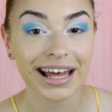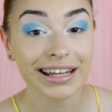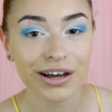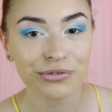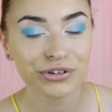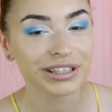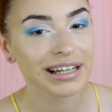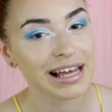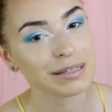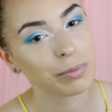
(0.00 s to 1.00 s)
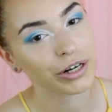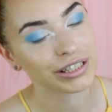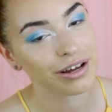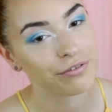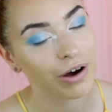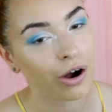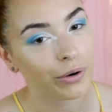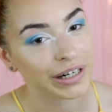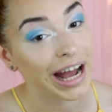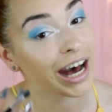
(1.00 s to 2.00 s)
And now for the last part of
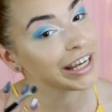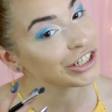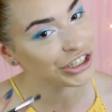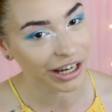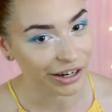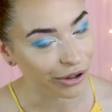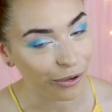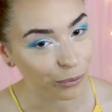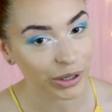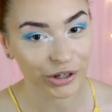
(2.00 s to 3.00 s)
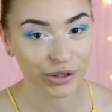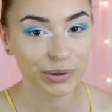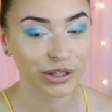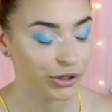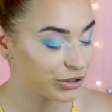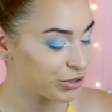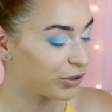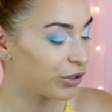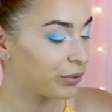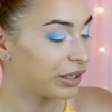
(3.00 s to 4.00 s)
our eyeshadow, we are going to
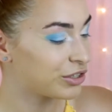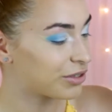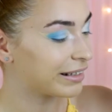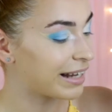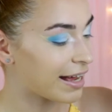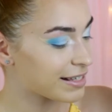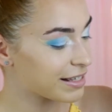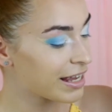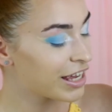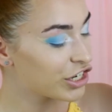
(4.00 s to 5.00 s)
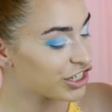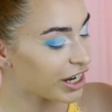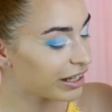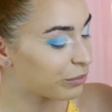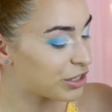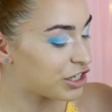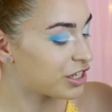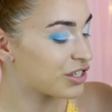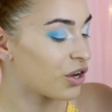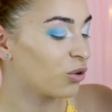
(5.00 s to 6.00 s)
go into the last shade, which
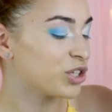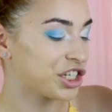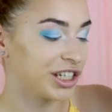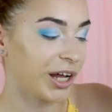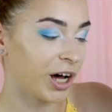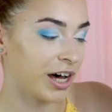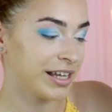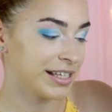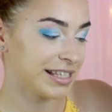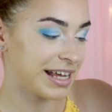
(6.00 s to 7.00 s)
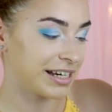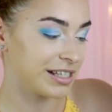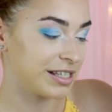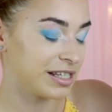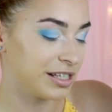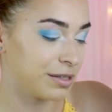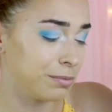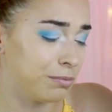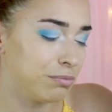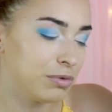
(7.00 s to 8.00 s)
is Ocean Eyes, and it's this
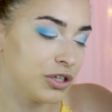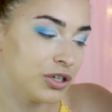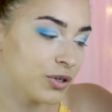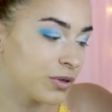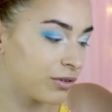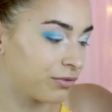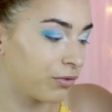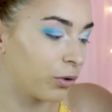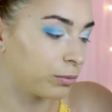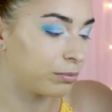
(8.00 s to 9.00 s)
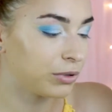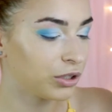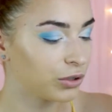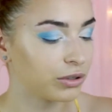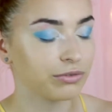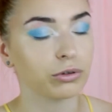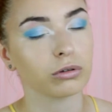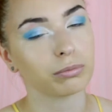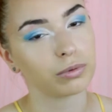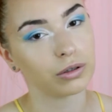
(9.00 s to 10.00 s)
beautiful,
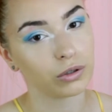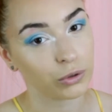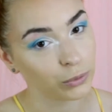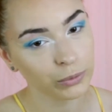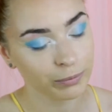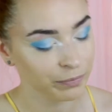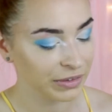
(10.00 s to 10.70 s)
beautiful blue.